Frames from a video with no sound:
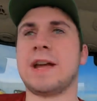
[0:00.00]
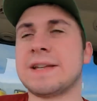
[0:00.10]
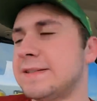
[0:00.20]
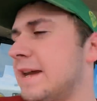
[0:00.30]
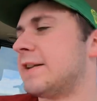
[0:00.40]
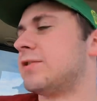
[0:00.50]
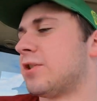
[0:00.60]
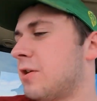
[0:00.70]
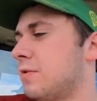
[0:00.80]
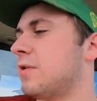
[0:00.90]
as things are
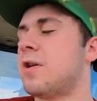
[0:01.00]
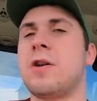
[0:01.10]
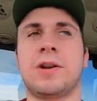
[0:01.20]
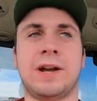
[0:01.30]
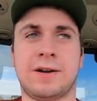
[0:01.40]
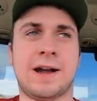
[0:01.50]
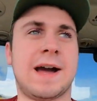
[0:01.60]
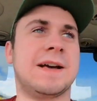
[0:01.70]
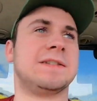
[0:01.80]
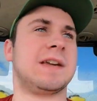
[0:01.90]
going along here,
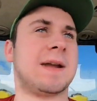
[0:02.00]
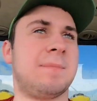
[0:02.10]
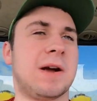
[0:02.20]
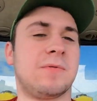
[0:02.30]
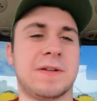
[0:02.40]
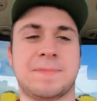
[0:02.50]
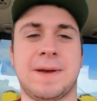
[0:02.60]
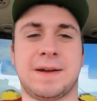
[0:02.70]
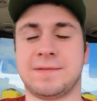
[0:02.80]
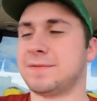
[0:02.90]
guys. You gotta bear with me.
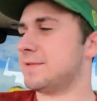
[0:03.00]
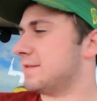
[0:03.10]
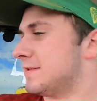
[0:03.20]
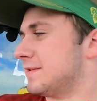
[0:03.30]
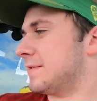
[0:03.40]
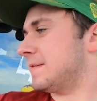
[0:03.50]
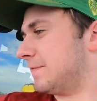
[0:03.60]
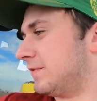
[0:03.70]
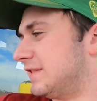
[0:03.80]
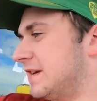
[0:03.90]

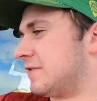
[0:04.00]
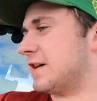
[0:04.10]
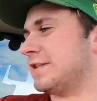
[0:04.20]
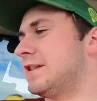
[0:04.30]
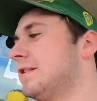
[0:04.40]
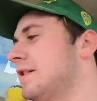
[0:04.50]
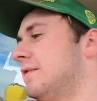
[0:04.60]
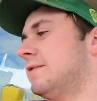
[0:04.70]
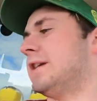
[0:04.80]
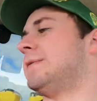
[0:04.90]
It's interesting though,
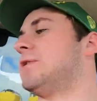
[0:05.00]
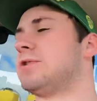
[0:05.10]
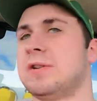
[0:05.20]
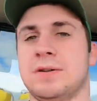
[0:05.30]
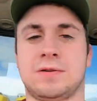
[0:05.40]
that's for sure.